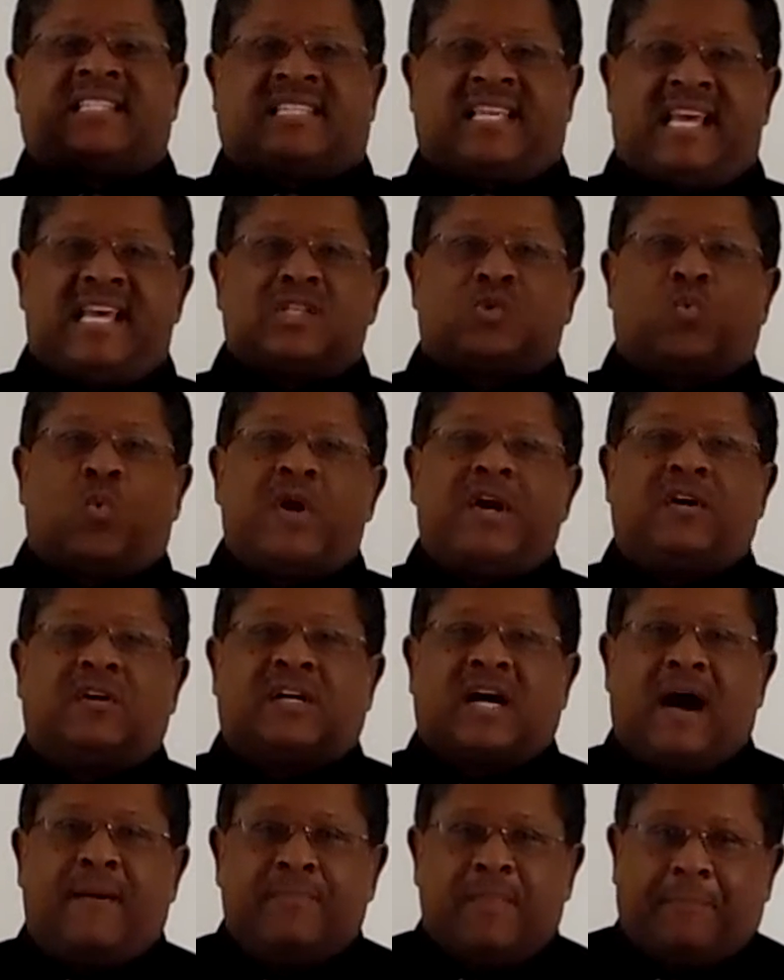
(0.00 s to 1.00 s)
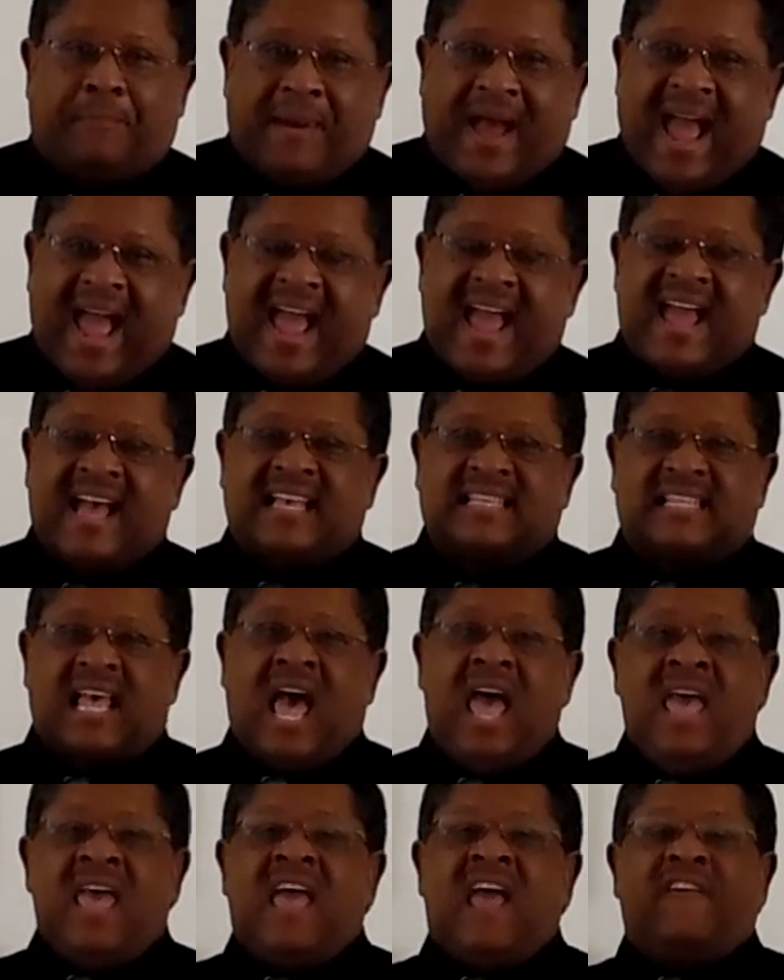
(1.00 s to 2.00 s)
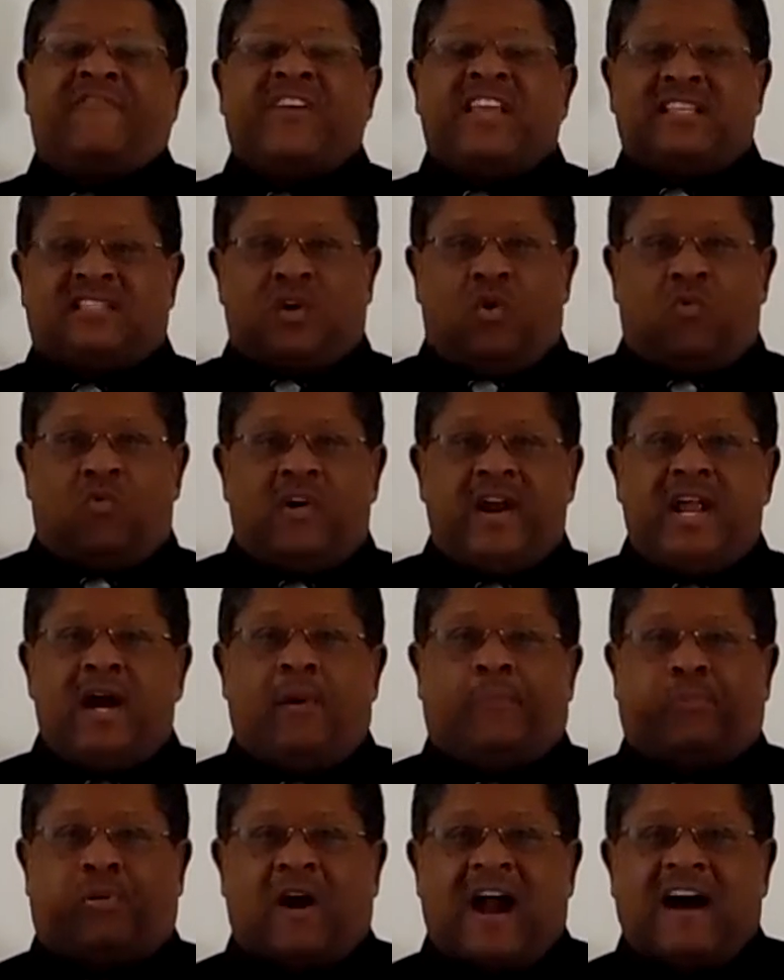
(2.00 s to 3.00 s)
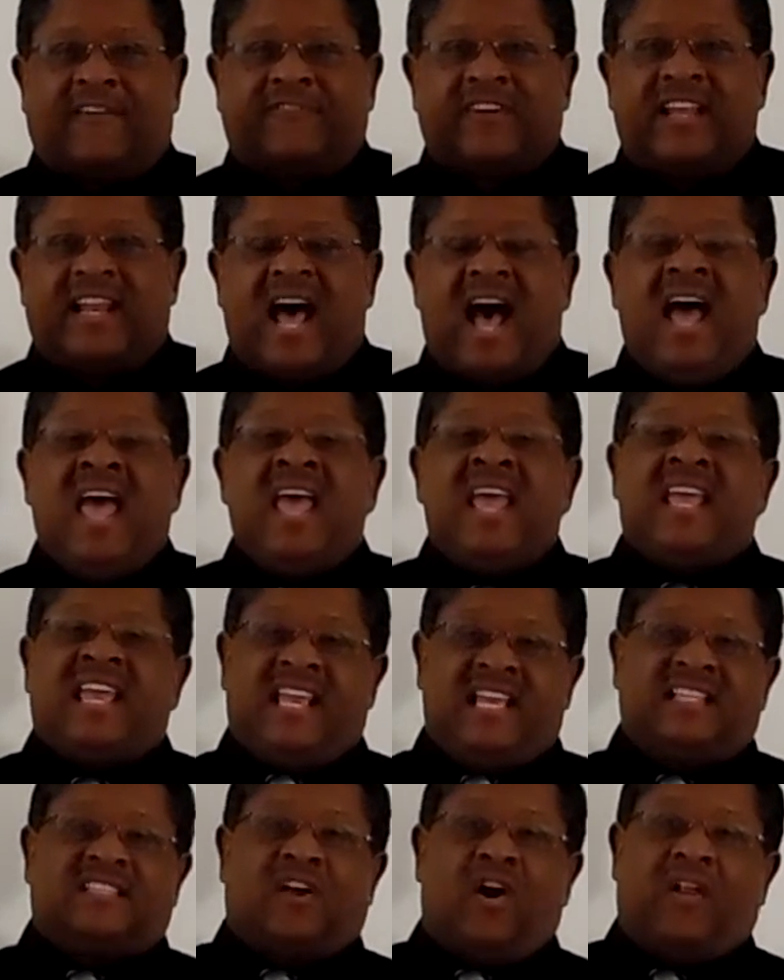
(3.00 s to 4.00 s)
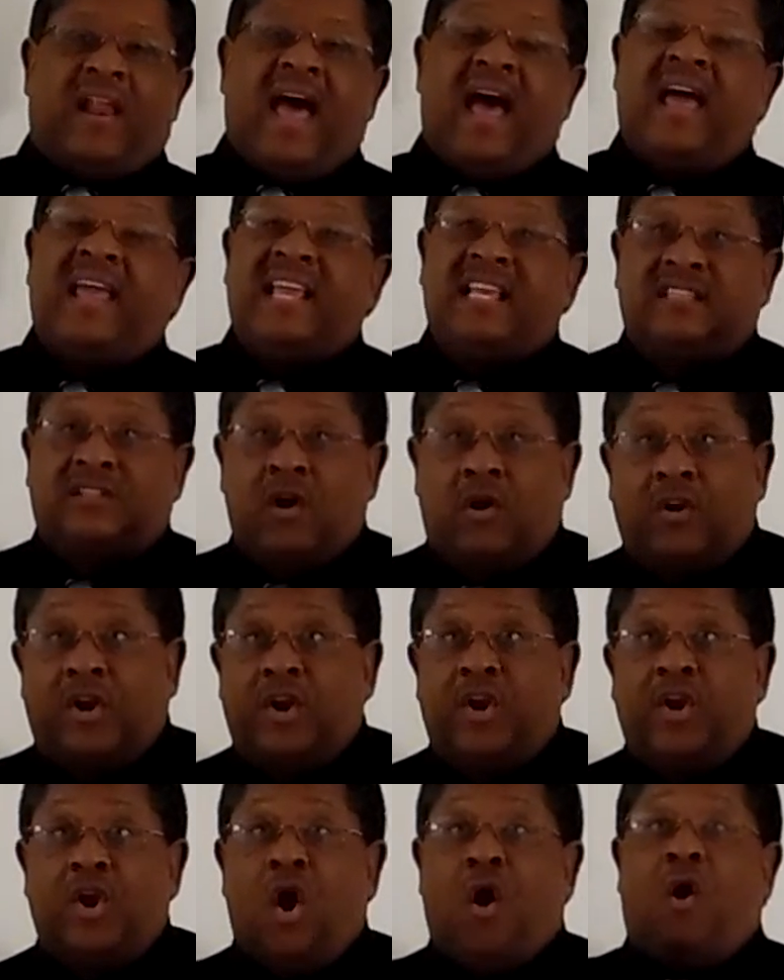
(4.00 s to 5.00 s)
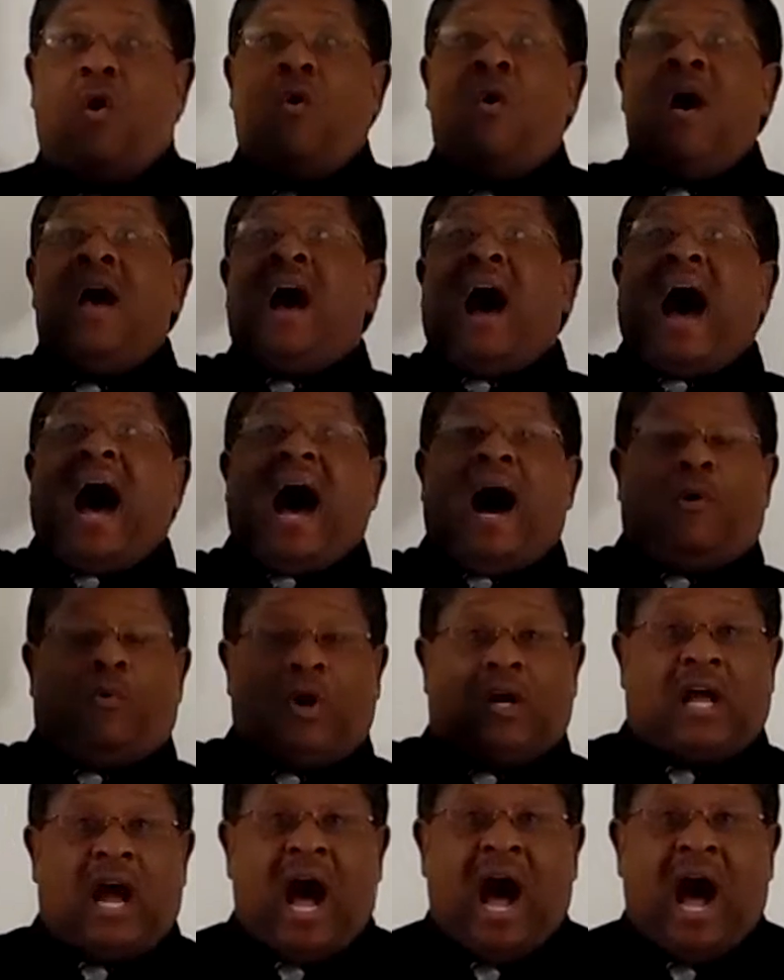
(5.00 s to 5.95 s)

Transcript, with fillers: he says will come to pass. Uh, if he's a real prophet, uh, he's going to he's gonna know our God.